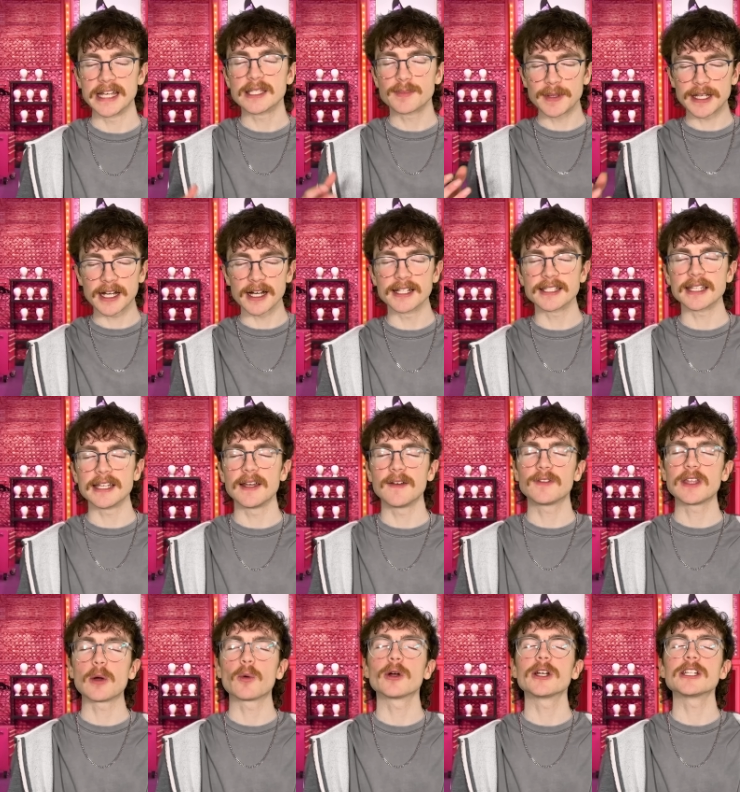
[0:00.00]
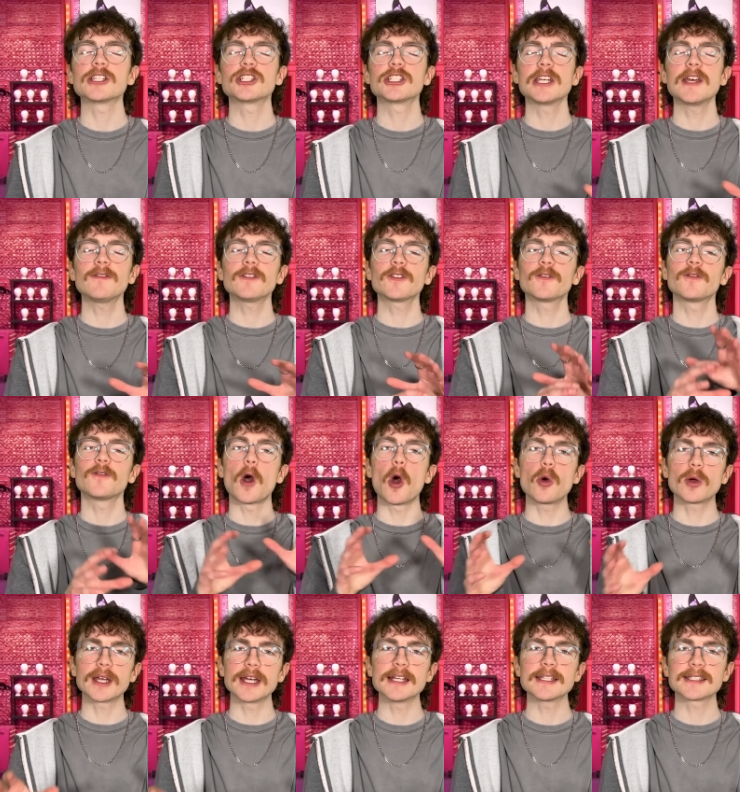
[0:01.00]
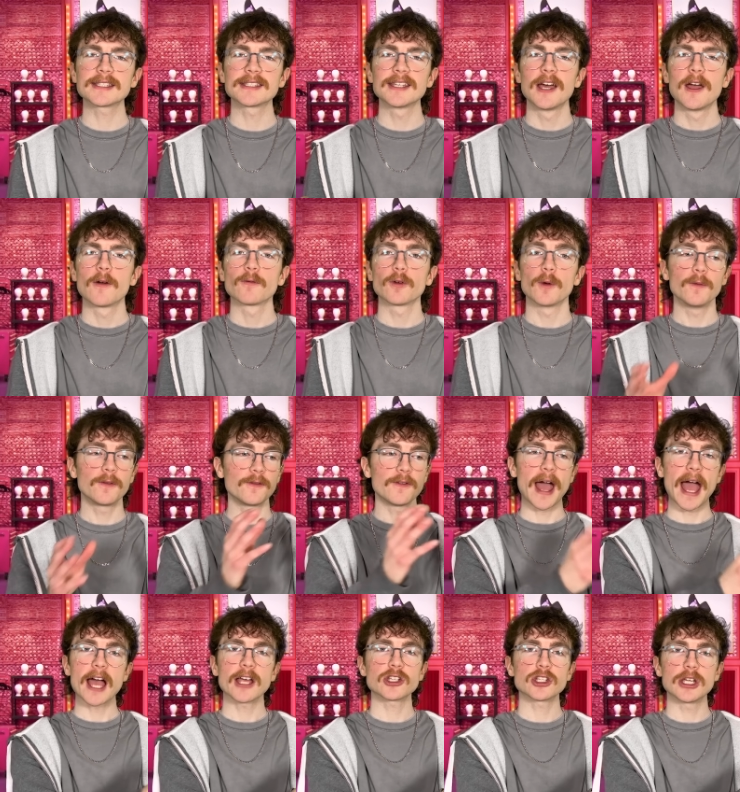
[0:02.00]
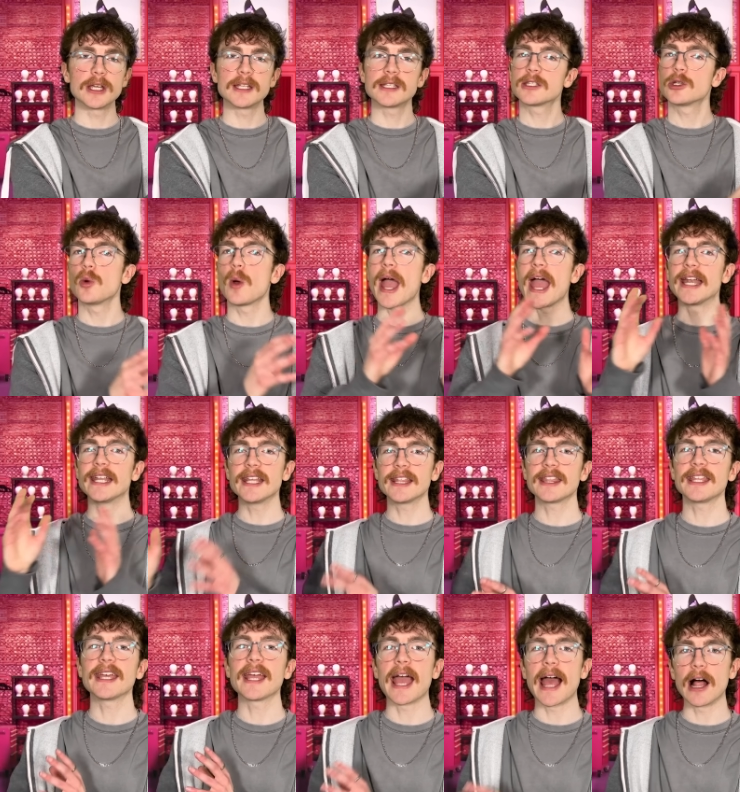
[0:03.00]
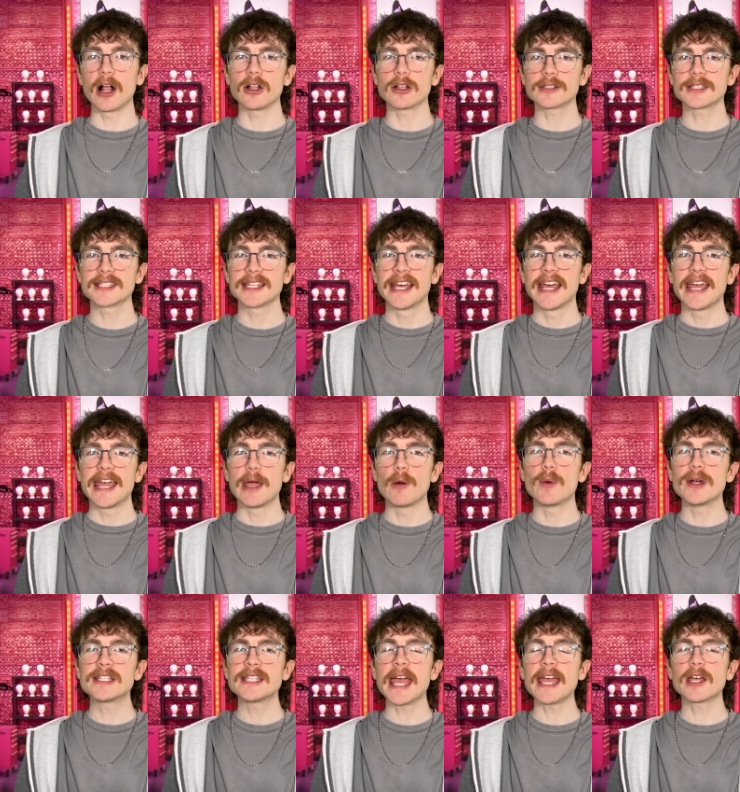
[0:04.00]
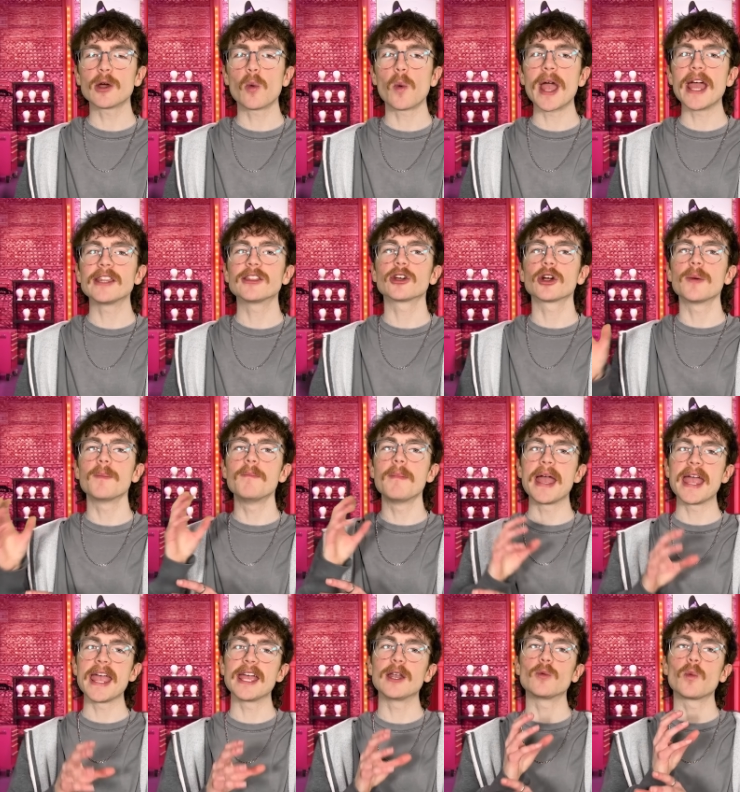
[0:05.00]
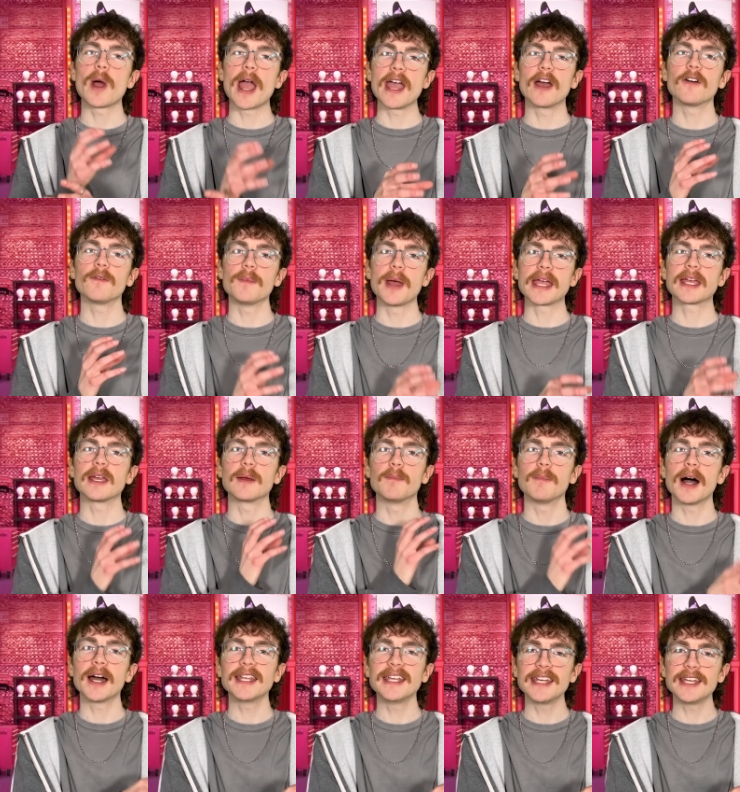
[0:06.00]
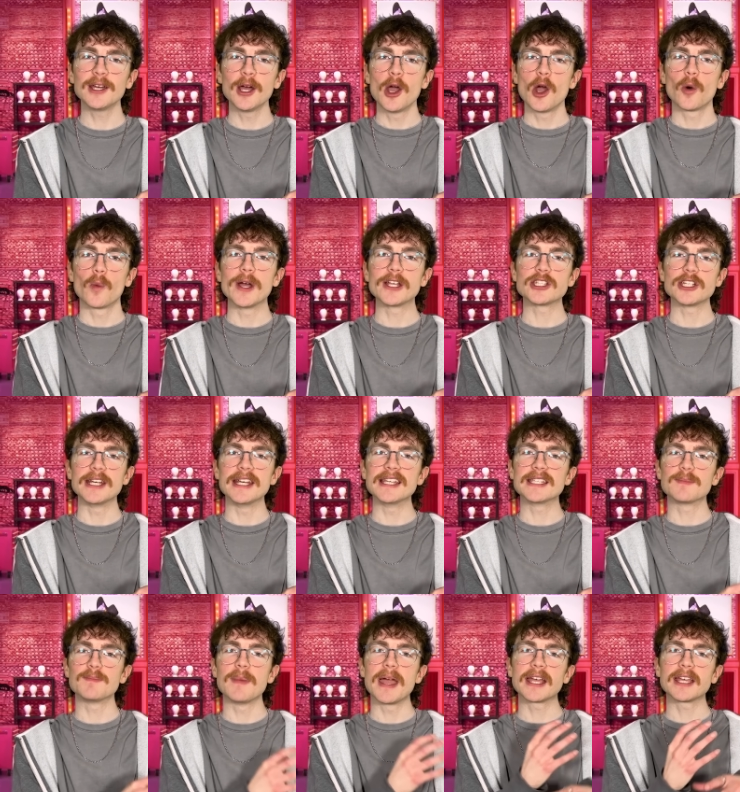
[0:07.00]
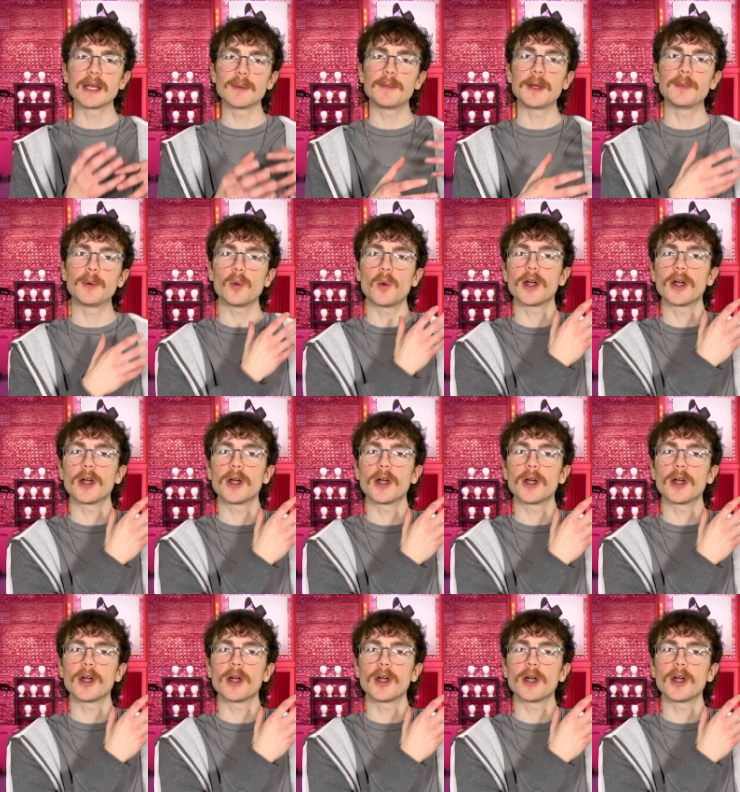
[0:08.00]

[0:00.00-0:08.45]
is because if they were to shift focus from fashion to anything else, it would take away their main way of making money, which is making people